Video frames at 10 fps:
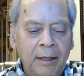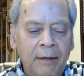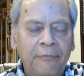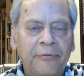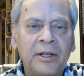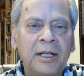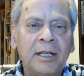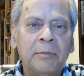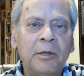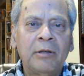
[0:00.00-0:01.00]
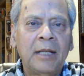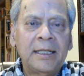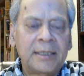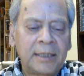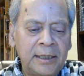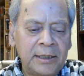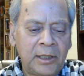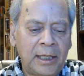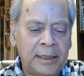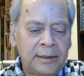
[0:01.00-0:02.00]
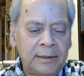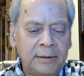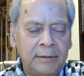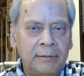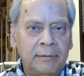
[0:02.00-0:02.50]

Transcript: Forget about likes and dislikes.